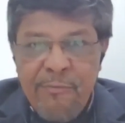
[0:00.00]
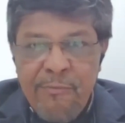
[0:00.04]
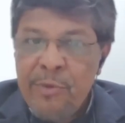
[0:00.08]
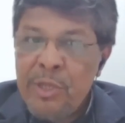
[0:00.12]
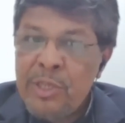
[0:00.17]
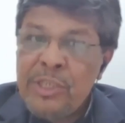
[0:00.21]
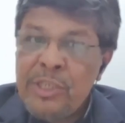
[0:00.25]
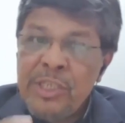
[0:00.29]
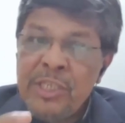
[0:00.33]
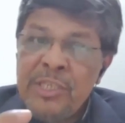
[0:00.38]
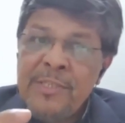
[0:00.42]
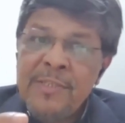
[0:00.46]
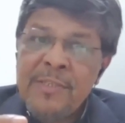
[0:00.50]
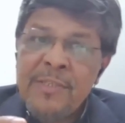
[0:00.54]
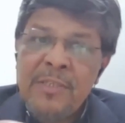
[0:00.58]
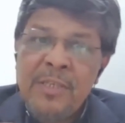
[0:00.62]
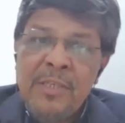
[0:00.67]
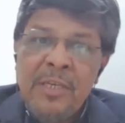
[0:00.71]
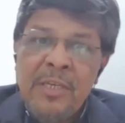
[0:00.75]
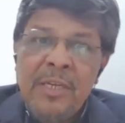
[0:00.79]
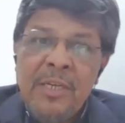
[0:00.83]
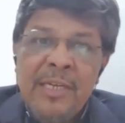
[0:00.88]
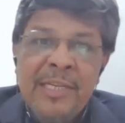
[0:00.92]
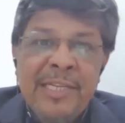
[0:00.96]
which is
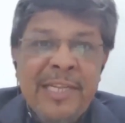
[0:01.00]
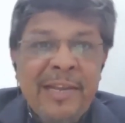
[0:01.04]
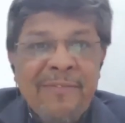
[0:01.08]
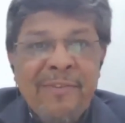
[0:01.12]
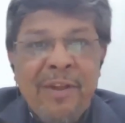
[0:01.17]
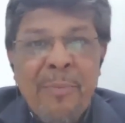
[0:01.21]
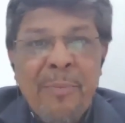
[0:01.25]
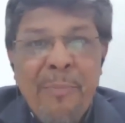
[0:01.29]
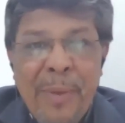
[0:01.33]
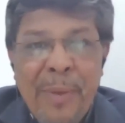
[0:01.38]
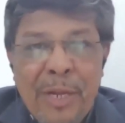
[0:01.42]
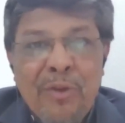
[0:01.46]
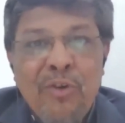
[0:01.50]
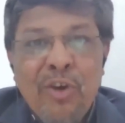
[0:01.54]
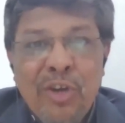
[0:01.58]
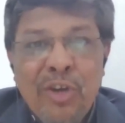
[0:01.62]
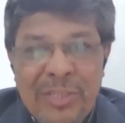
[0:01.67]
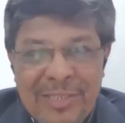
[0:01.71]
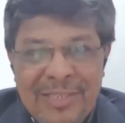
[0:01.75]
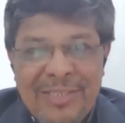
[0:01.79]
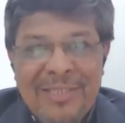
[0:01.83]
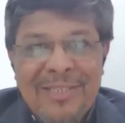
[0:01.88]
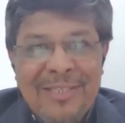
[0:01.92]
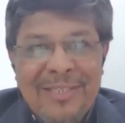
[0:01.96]
development
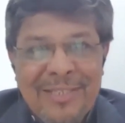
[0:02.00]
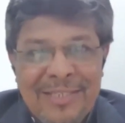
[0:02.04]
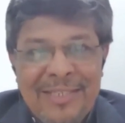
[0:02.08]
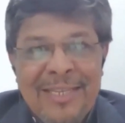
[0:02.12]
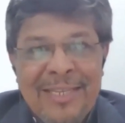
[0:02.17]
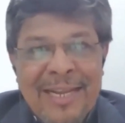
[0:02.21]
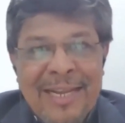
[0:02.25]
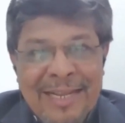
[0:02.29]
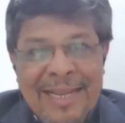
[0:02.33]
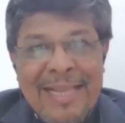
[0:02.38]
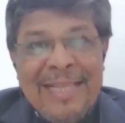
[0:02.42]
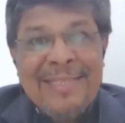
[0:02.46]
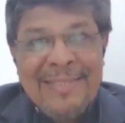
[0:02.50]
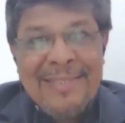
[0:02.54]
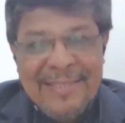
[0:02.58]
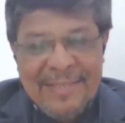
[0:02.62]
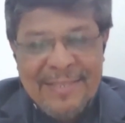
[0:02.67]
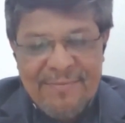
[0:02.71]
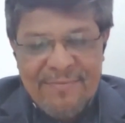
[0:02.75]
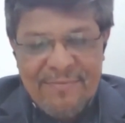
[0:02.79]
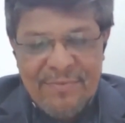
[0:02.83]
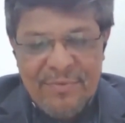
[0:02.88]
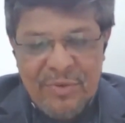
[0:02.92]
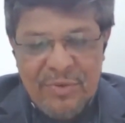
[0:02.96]
cost
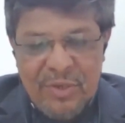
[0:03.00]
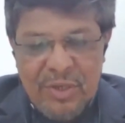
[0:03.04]
intensive,